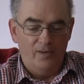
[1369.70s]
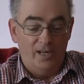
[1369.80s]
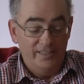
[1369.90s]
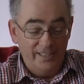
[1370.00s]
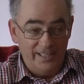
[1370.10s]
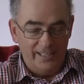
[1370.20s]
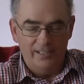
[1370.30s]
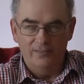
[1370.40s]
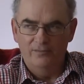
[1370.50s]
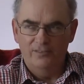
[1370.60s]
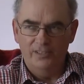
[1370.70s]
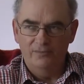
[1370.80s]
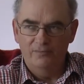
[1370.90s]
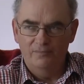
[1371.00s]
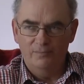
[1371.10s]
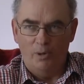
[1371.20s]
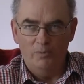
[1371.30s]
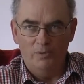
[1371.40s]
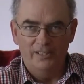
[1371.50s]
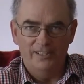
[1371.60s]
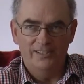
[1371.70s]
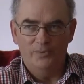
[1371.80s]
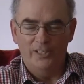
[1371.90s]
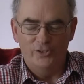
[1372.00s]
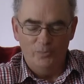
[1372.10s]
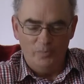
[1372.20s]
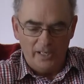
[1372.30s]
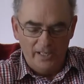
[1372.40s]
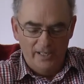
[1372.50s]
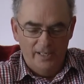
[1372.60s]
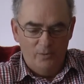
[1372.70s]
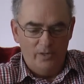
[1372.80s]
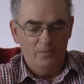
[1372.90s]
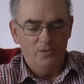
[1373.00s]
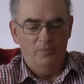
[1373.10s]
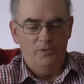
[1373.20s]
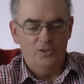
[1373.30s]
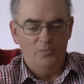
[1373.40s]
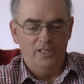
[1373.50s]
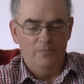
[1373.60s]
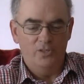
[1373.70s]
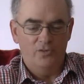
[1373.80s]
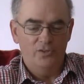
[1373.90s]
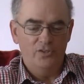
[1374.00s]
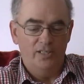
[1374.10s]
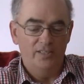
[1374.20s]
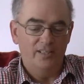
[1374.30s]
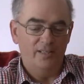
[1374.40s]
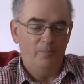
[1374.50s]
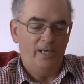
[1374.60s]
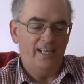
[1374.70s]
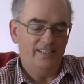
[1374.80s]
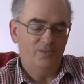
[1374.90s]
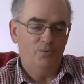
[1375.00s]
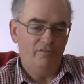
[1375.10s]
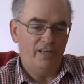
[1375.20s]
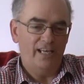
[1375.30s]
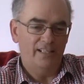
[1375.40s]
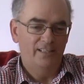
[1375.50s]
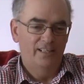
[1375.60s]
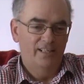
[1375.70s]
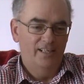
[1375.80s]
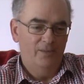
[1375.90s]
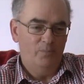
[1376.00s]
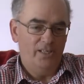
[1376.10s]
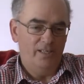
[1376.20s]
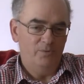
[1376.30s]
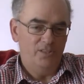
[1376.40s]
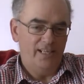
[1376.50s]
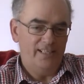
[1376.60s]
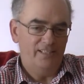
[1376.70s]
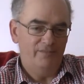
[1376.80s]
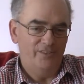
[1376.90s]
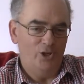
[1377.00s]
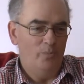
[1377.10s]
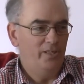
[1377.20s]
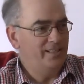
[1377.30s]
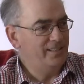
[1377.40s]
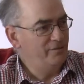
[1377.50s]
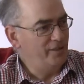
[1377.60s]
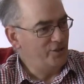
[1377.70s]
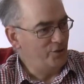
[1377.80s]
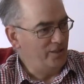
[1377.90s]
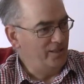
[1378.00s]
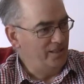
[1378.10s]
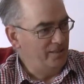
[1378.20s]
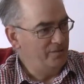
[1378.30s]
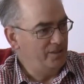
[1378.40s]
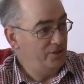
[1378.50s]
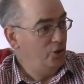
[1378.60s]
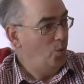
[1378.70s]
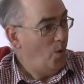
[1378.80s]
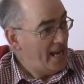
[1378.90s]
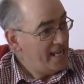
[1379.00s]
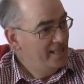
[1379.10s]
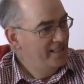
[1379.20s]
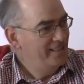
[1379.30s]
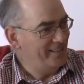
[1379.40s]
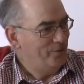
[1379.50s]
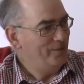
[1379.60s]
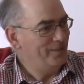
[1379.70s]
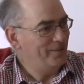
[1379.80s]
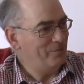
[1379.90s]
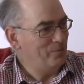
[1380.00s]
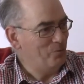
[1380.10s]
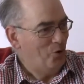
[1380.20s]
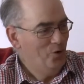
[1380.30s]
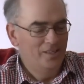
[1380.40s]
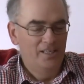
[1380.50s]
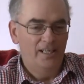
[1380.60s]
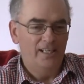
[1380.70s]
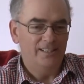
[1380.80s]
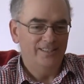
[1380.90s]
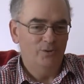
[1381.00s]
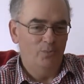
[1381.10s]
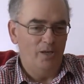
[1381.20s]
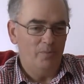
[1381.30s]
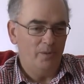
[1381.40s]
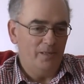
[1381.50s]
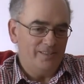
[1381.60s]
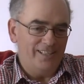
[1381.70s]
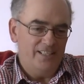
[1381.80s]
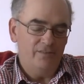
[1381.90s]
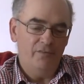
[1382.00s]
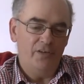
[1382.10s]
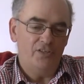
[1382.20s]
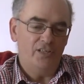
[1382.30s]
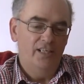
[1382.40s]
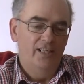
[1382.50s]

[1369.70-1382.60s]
Ideally, and probably this is the way it should be, what happens when a person becomes a Christian is that the past we've had becomes less of a dominating feature in our lives. It doesn't go away, you know, that would be wrong. It doesn't go away, but it becomes less of a feature